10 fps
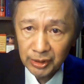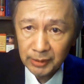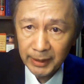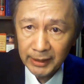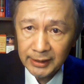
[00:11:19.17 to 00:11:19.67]
to
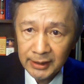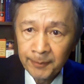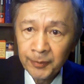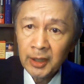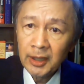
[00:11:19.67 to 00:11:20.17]
space
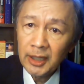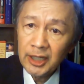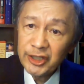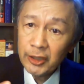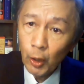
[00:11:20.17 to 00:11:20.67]

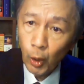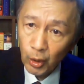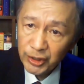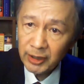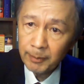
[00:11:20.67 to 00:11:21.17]
is
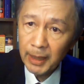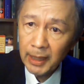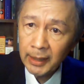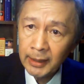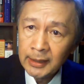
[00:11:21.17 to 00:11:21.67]
caused
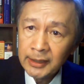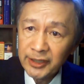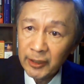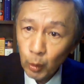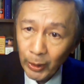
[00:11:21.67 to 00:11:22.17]
by
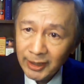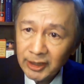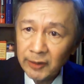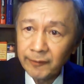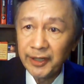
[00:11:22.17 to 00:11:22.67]
the
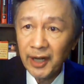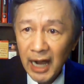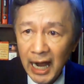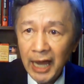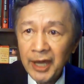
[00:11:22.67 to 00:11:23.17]
relatively
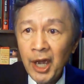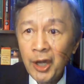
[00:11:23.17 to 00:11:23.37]
high